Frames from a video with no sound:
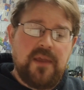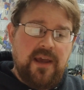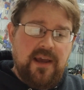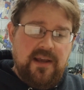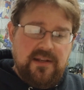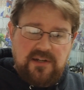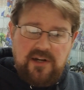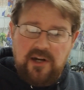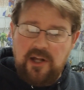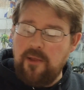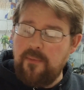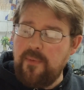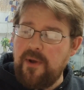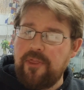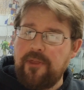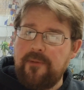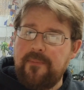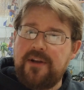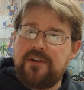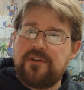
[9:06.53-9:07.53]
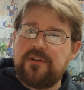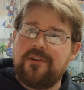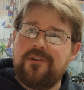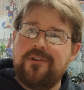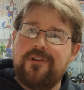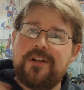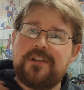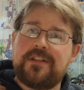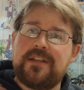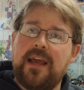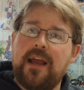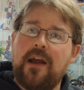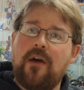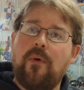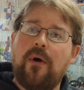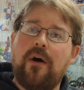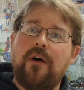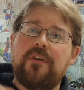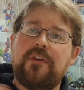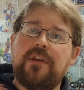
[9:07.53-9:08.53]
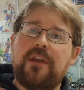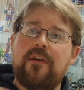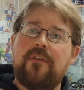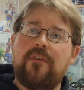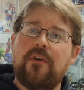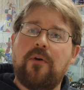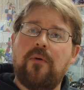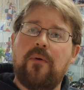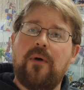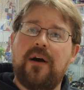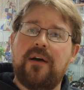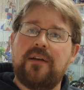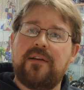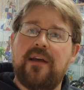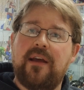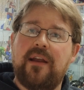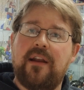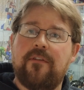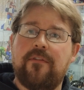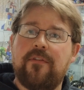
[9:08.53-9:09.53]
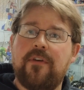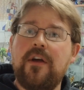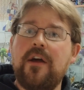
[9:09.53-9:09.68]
It's all about the metric units and qualitative and quantitative.